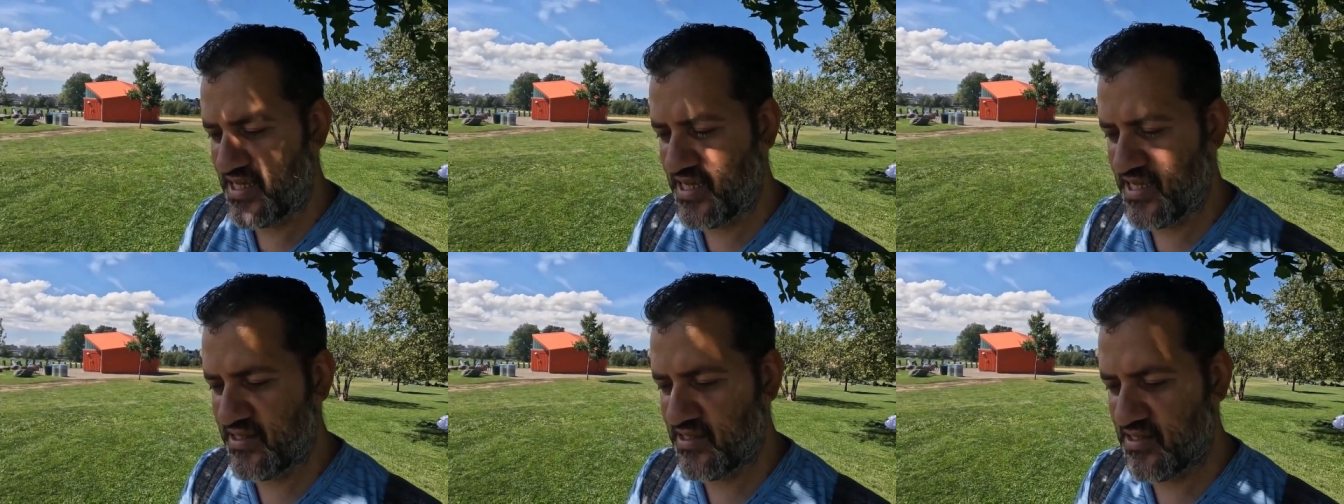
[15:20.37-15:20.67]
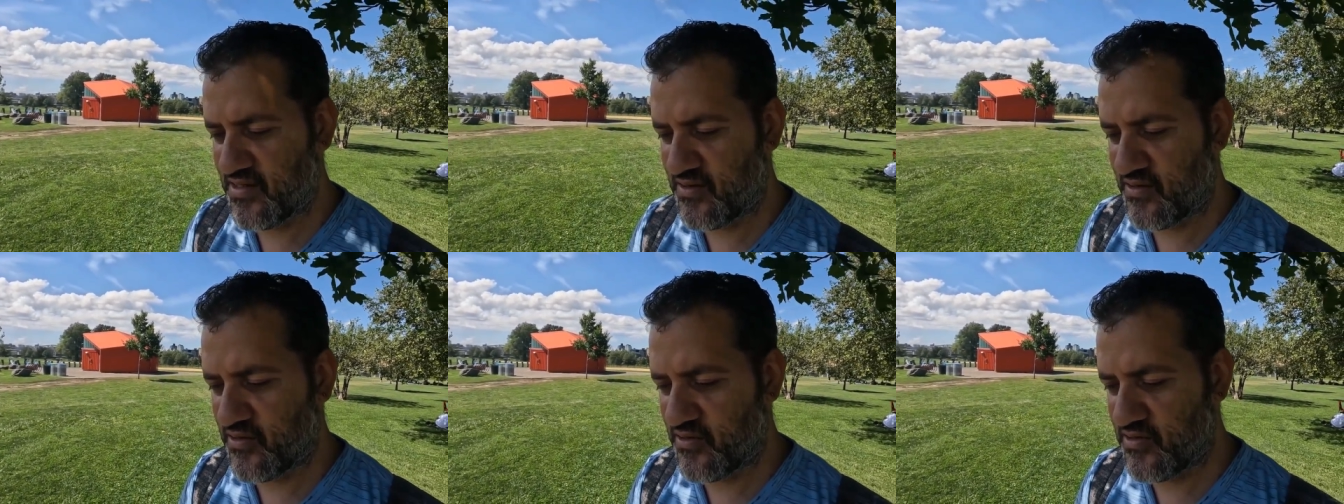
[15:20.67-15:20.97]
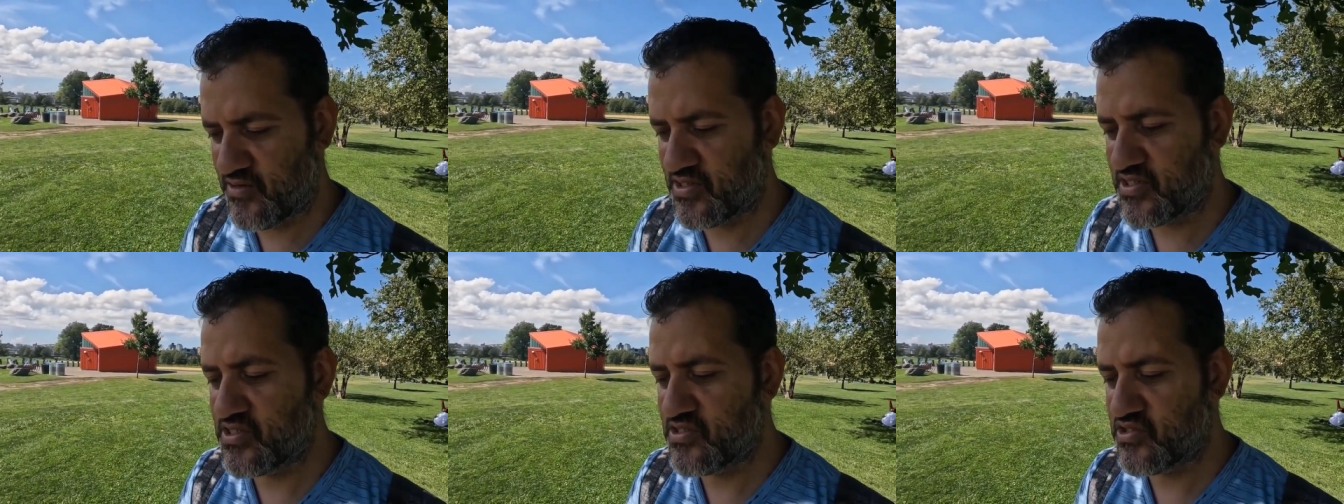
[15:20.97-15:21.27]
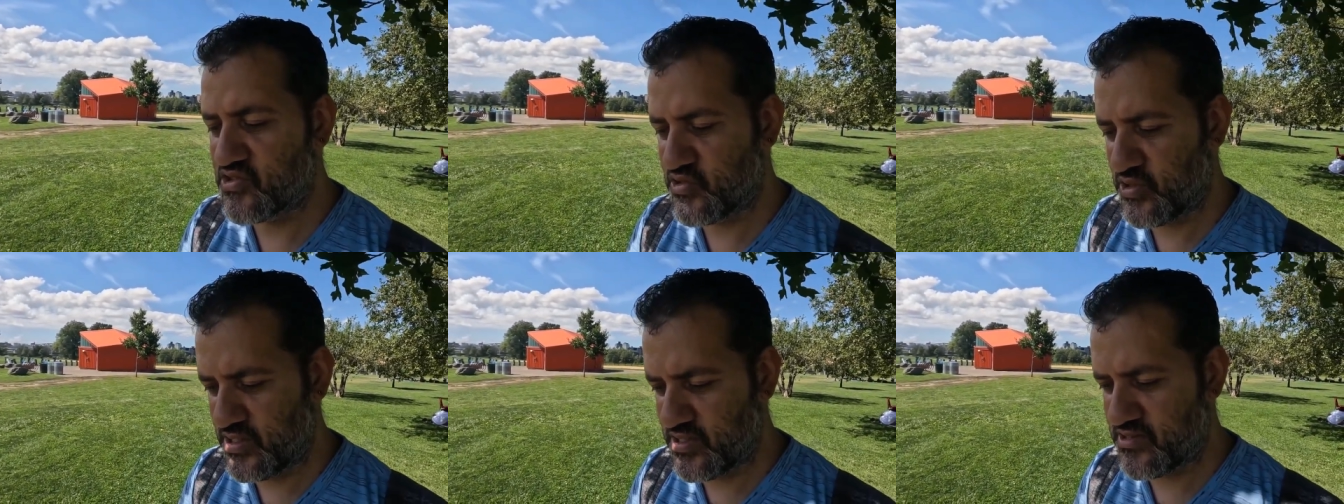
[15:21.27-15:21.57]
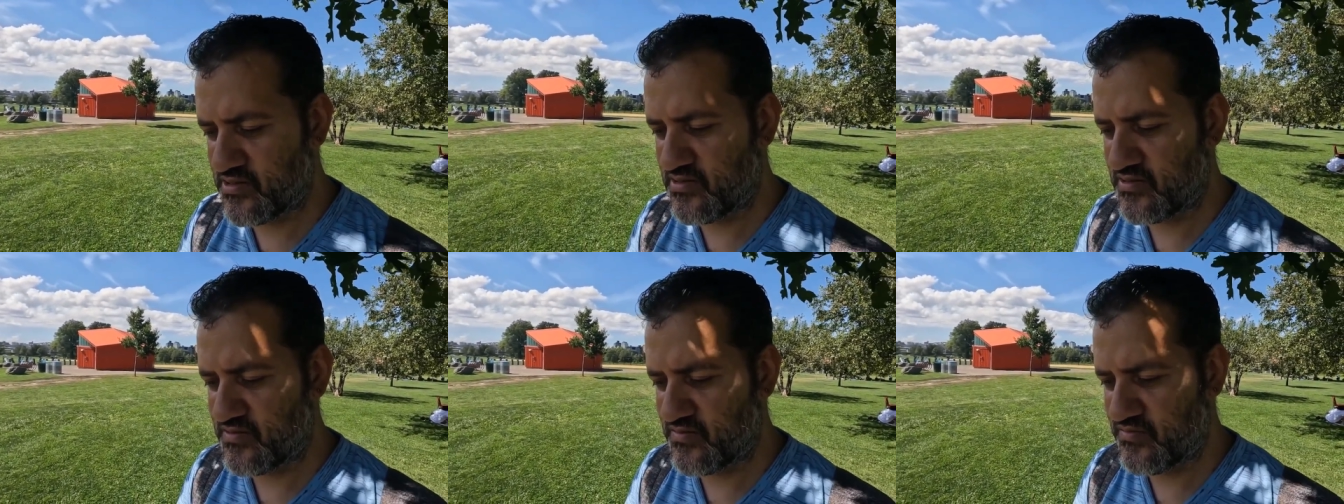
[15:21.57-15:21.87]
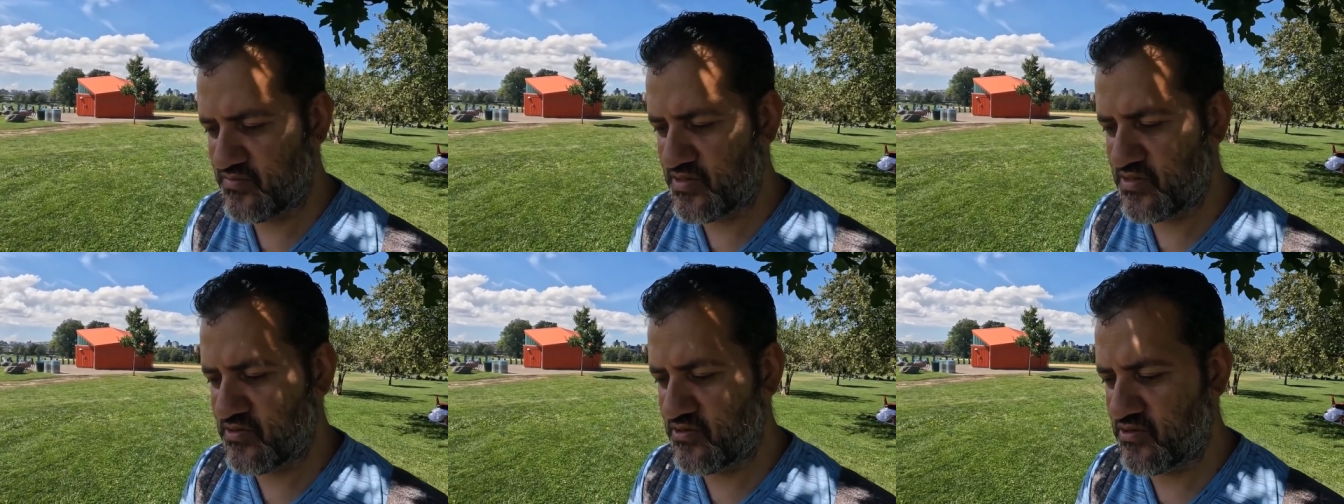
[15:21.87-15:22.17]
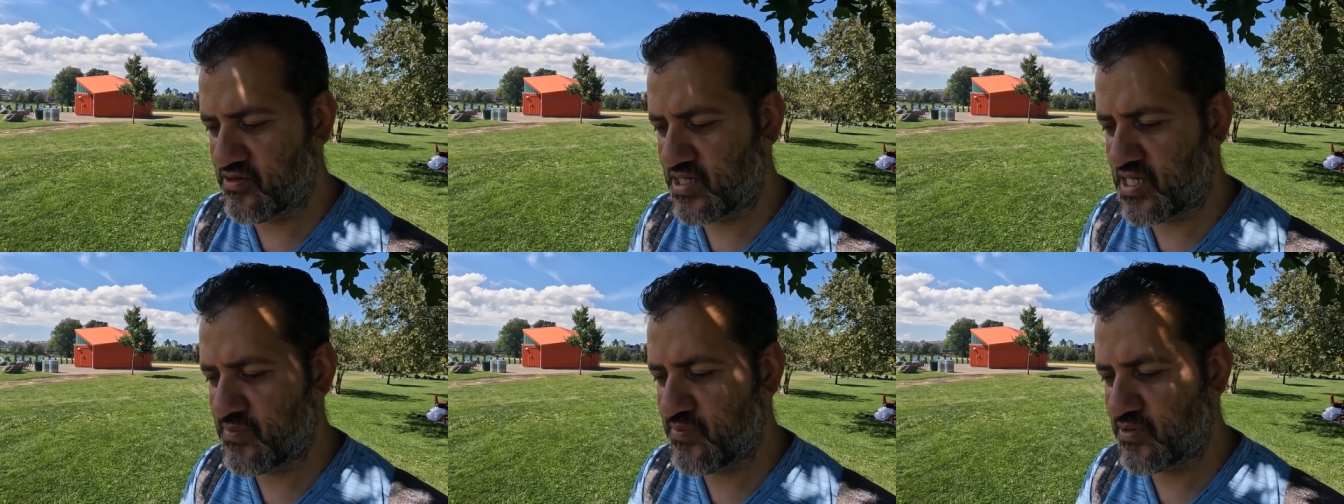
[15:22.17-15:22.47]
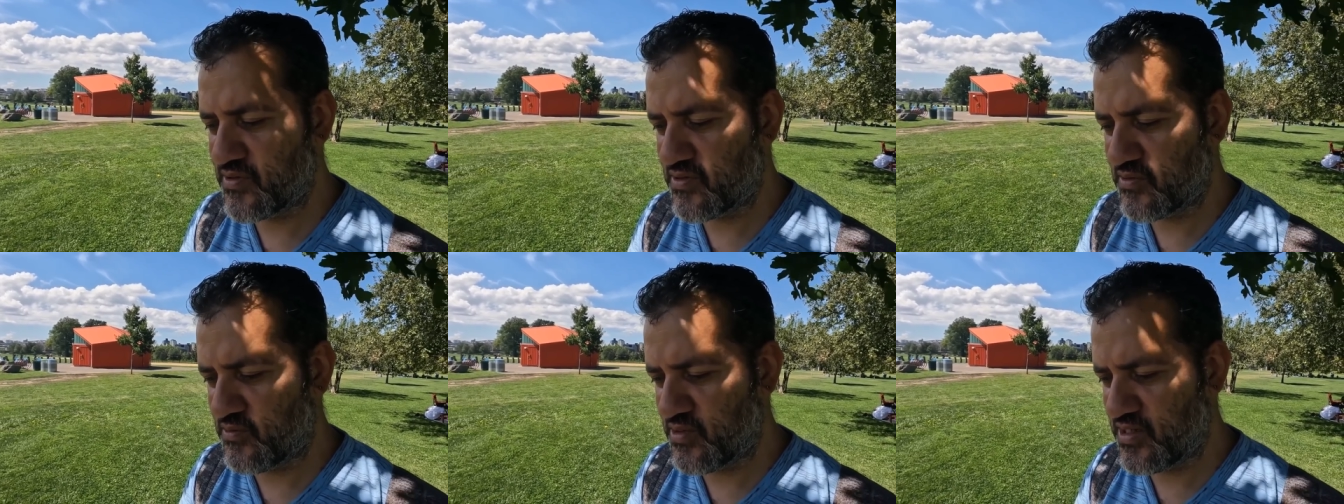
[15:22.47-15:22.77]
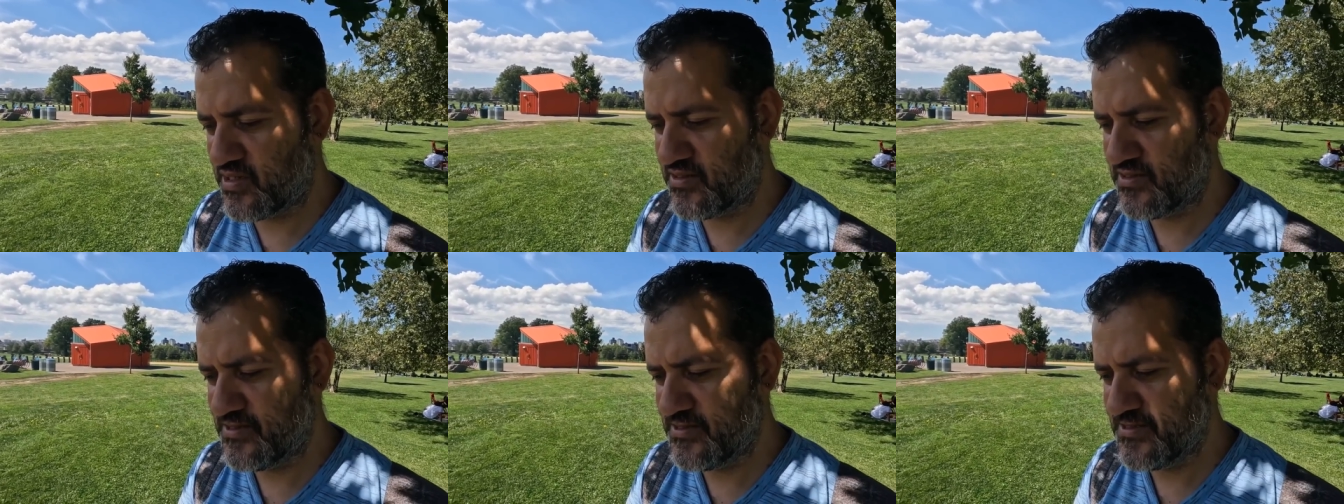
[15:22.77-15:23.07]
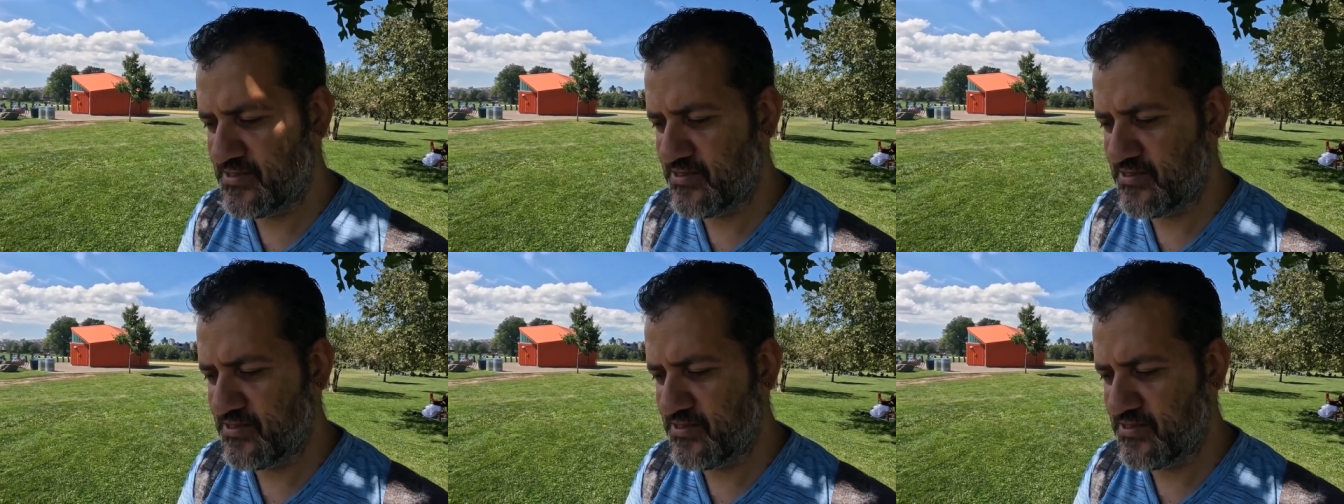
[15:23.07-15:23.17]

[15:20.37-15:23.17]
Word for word: and the cursed treasure. We're gonna keep on the grind.